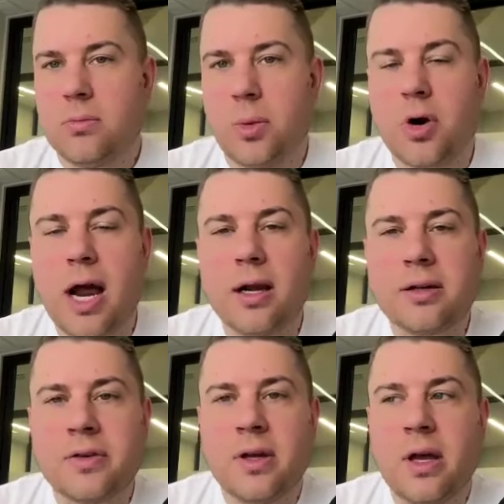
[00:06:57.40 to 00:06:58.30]
the
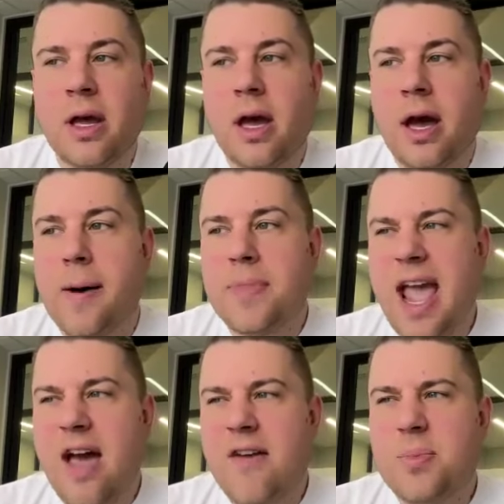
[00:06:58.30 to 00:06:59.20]
product, um,
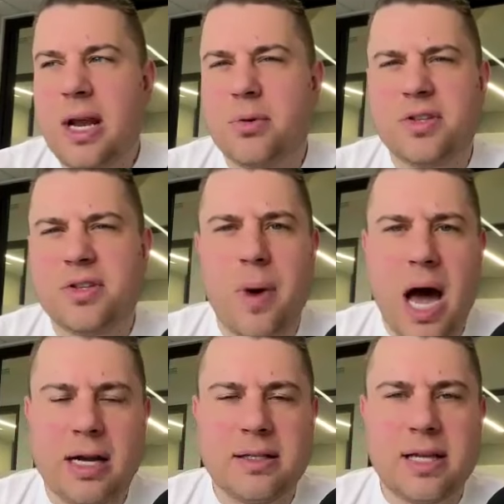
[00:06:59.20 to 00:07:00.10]
they haven't been able to
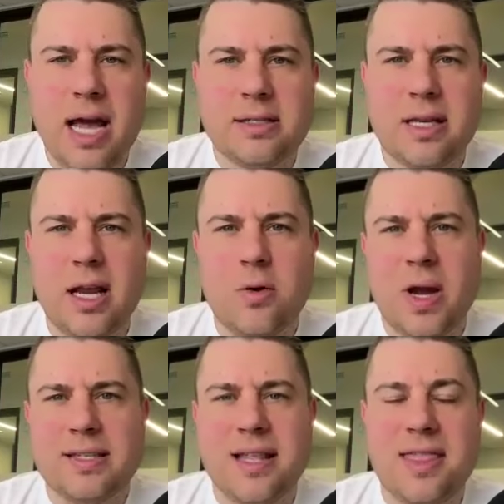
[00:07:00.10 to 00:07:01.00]
monetize it in
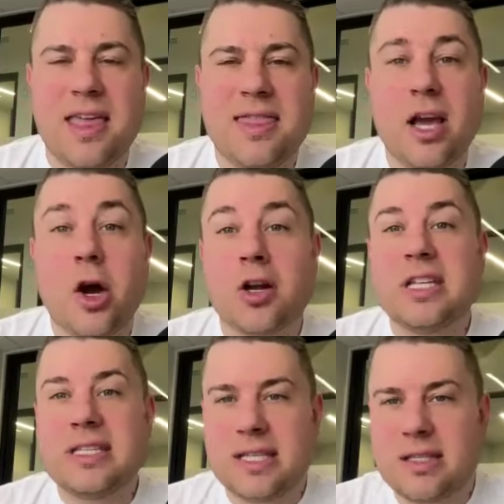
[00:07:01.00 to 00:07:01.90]
ways that they think are
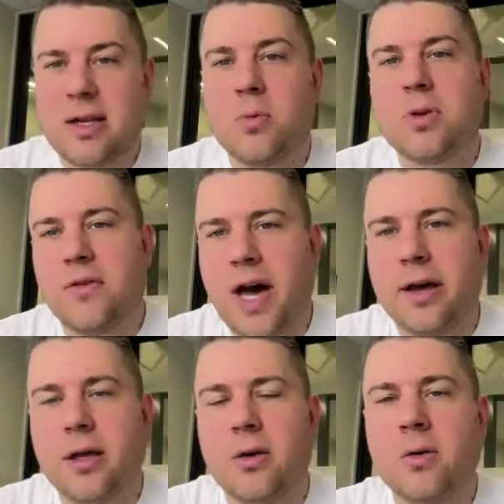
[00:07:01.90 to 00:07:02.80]
consistent with the
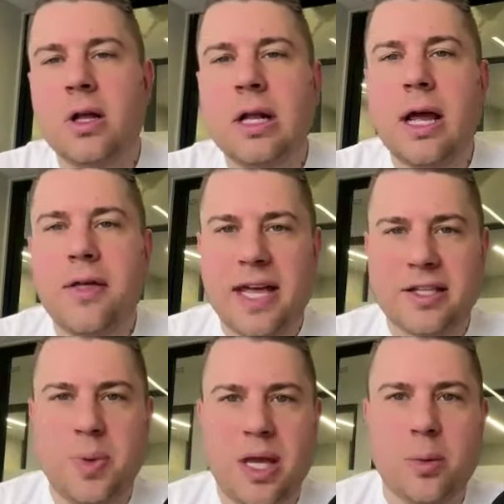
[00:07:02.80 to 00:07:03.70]
value
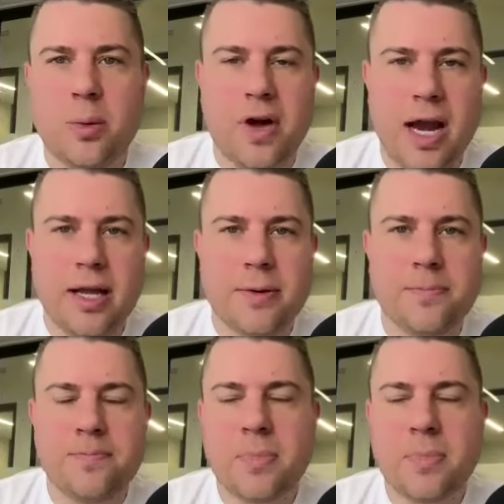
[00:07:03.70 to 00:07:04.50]
that's being provided.